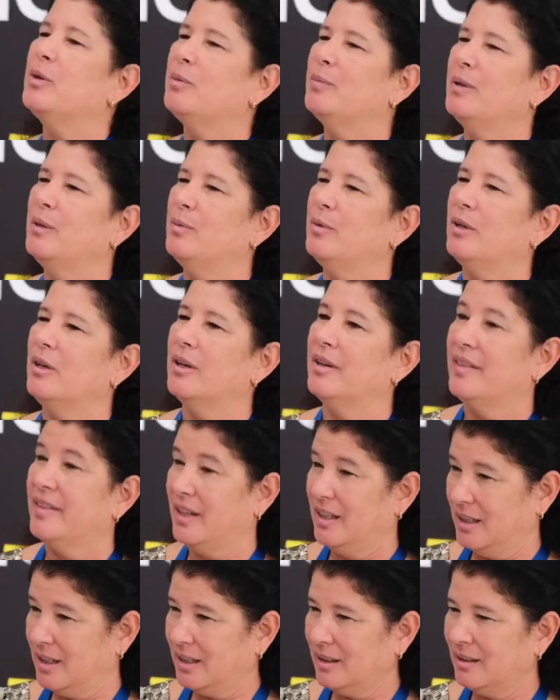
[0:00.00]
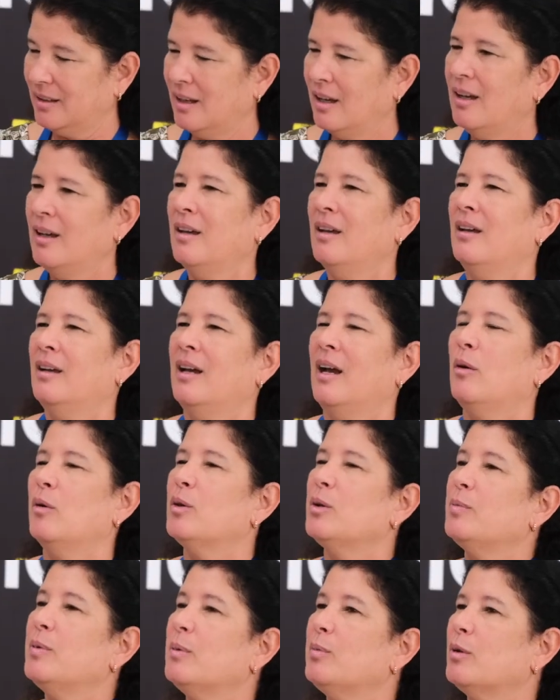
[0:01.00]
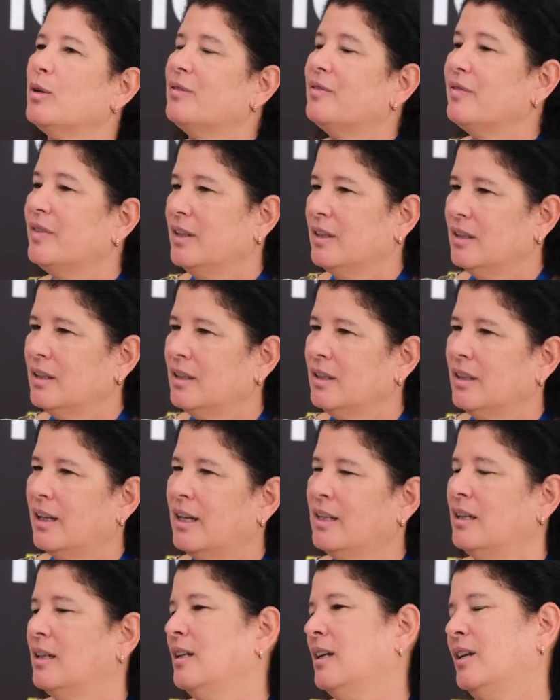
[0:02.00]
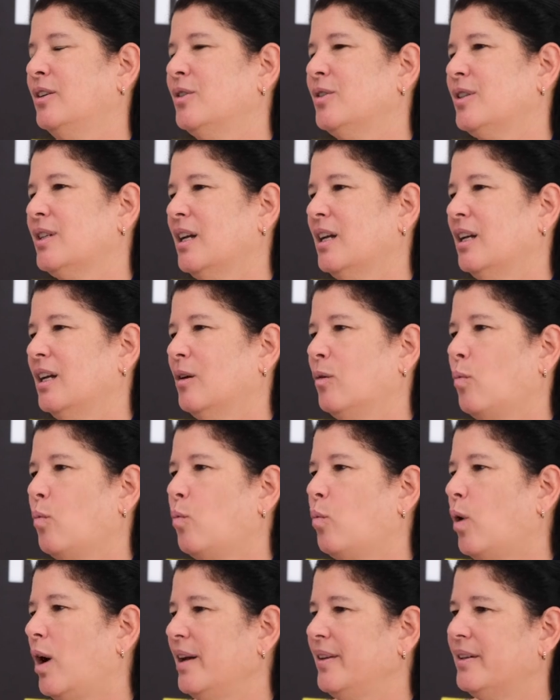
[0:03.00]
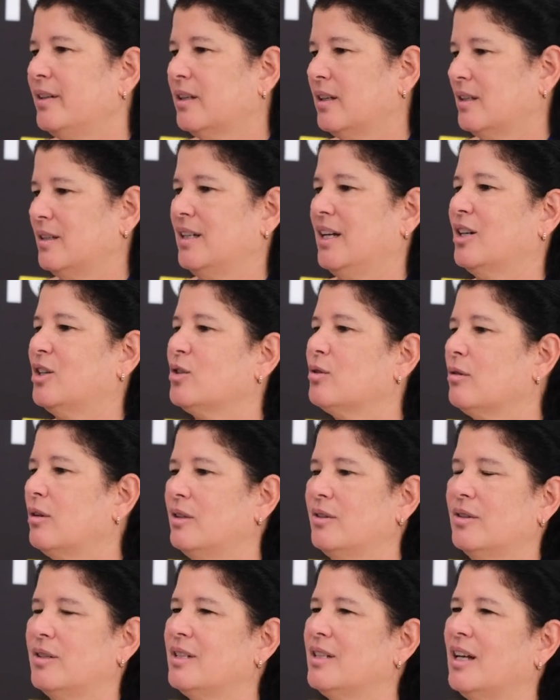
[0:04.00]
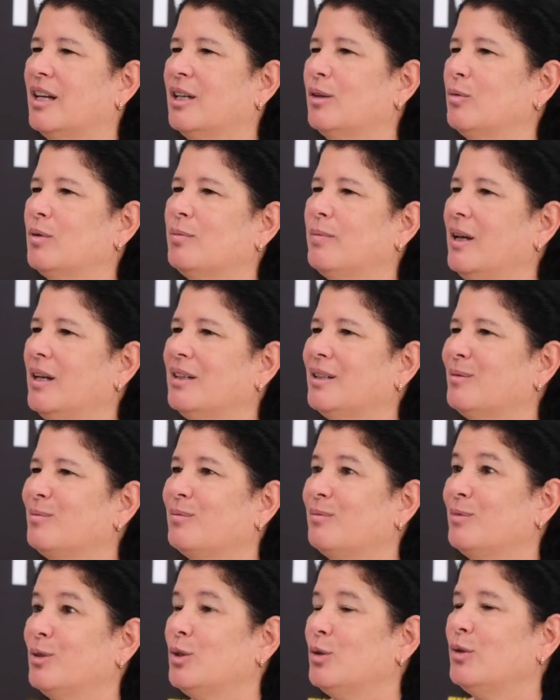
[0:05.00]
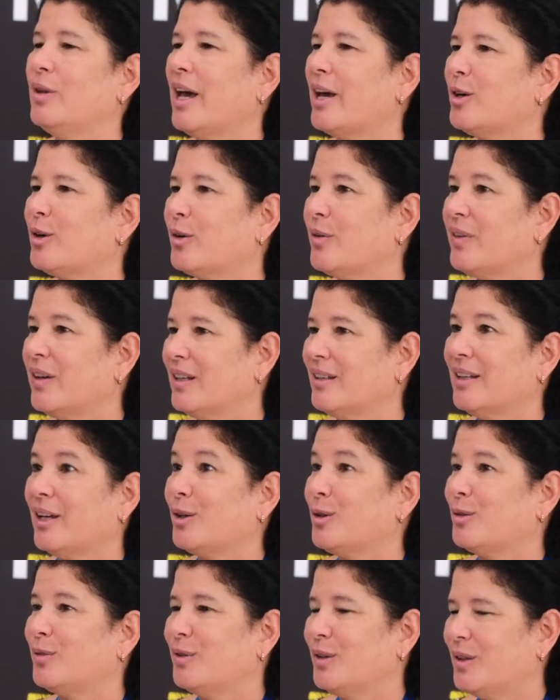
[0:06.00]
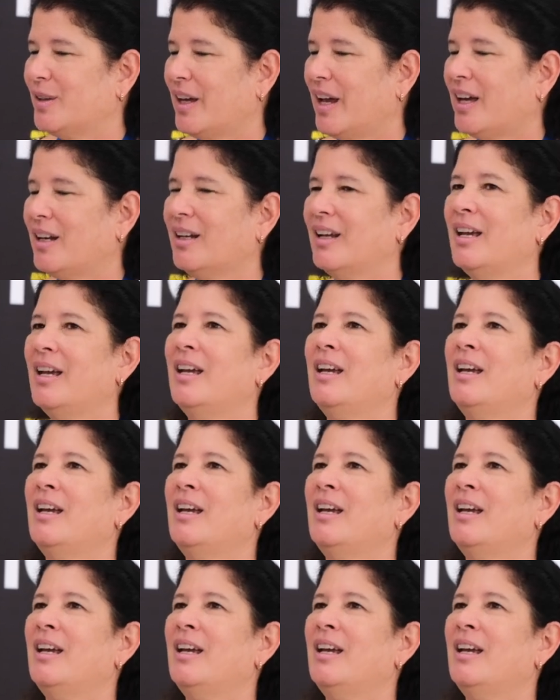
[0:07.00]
other people are thinking, how other people are feeling, and then understanding why their contextual understanding would make them do that or think that or feel that